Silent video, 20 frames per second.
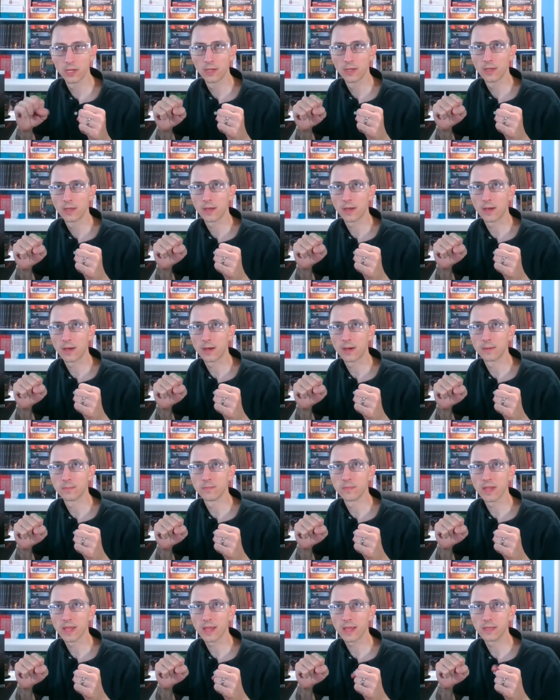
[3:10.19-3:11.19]

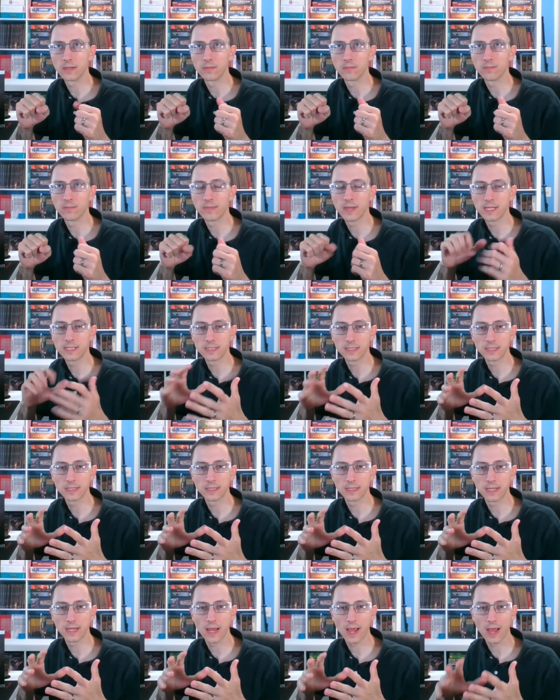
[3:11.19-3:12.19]
and
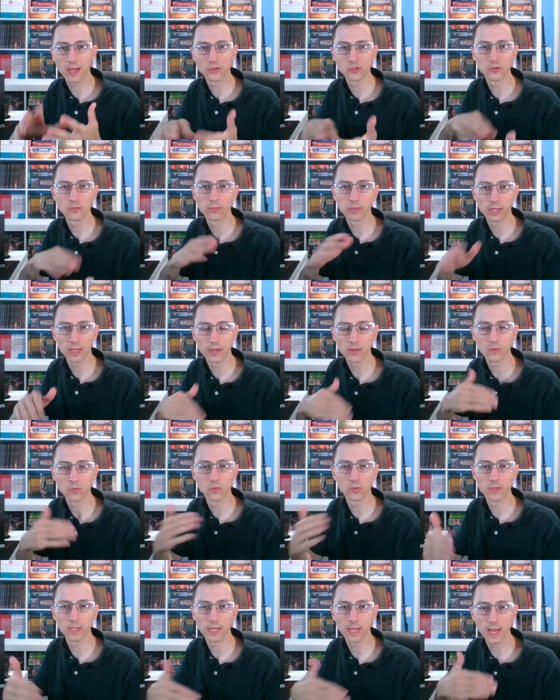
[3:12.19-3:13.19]
basically as you play
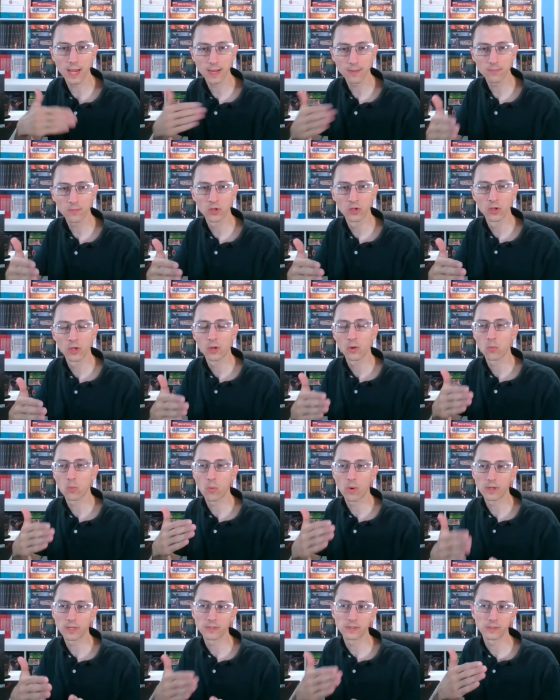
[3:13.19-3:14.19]
through the game,
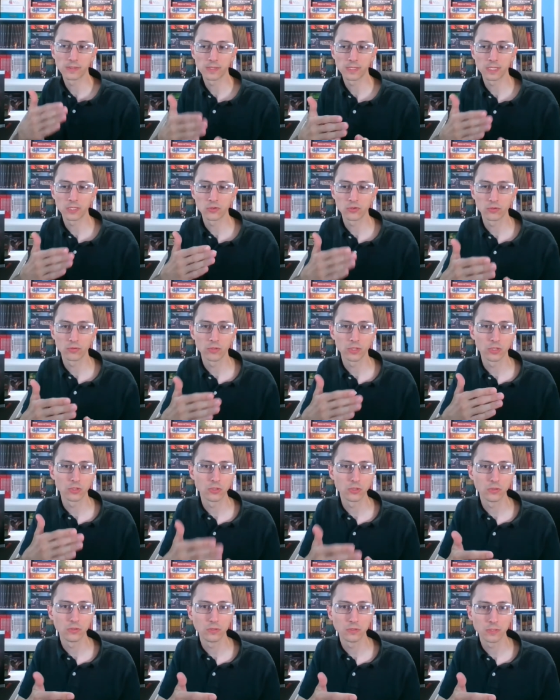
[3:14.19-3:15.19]
one of the things you can
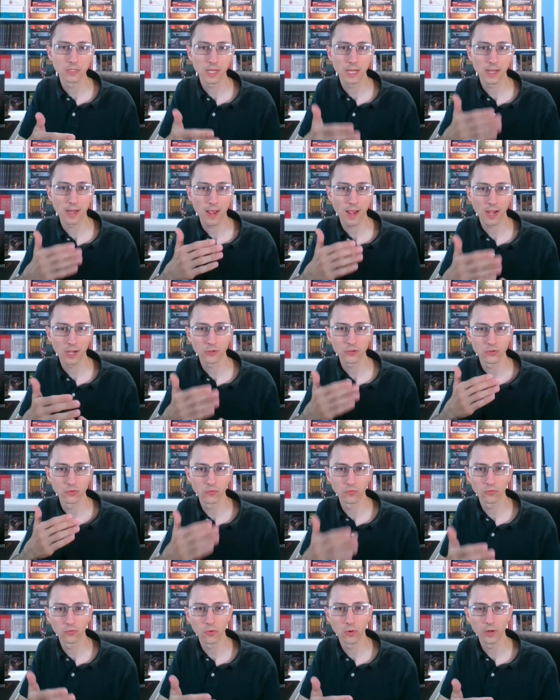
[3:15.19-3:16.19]
use an action
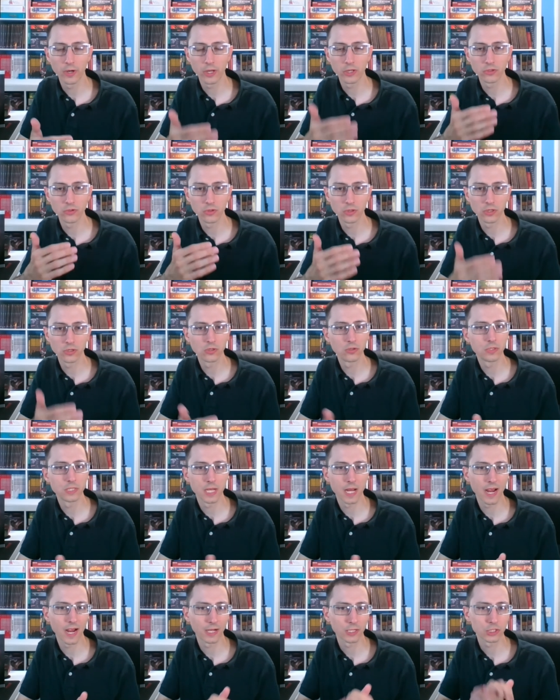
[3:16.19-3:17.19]
for is you can use an
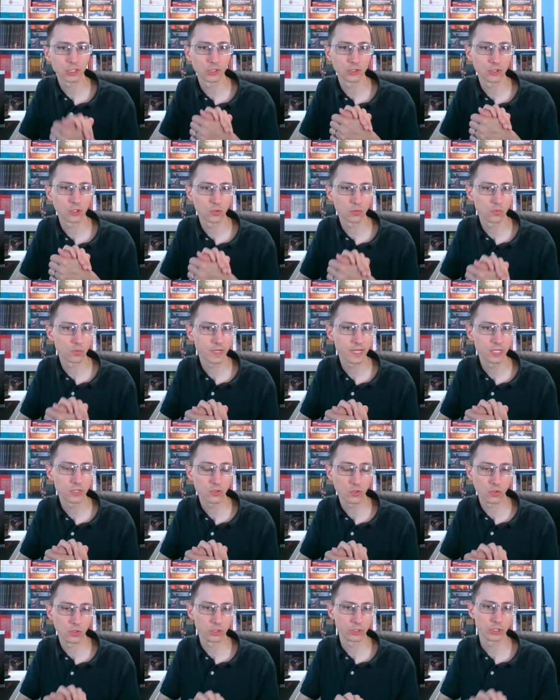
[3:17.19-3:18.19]
action to
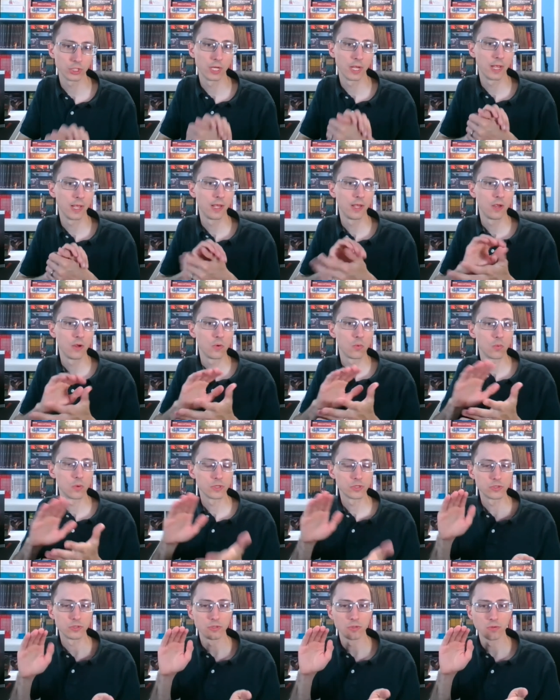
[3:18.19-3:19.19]
research.
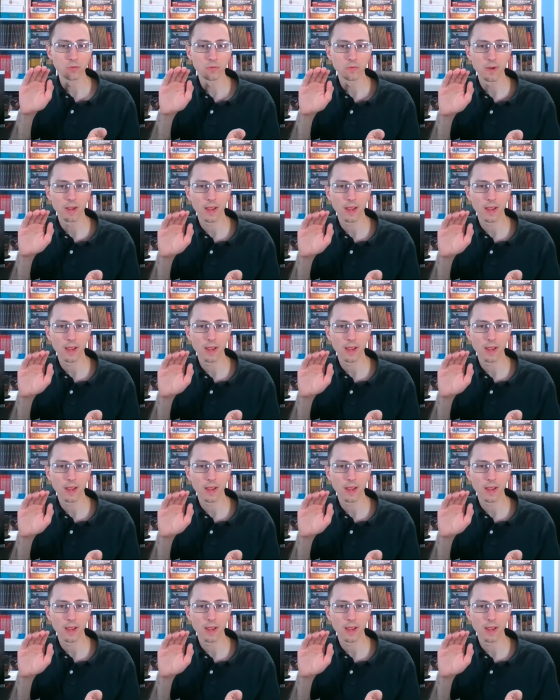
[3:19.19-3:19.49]
Once you